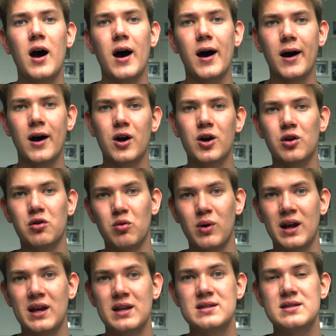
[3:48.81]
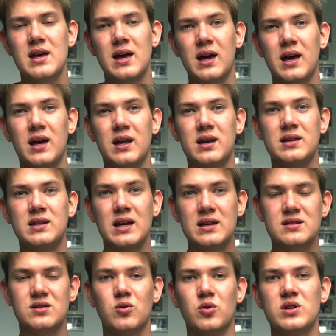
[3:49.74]
are grades and
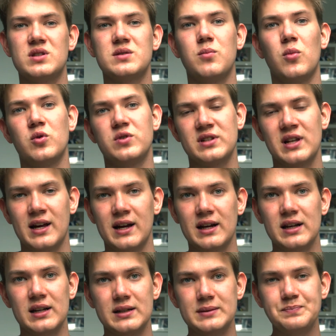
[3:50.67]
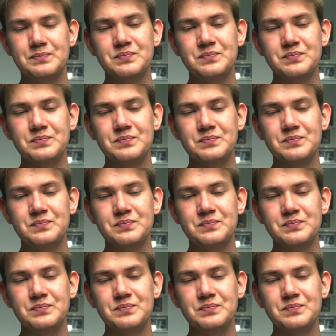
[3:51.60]
test scores, most likely.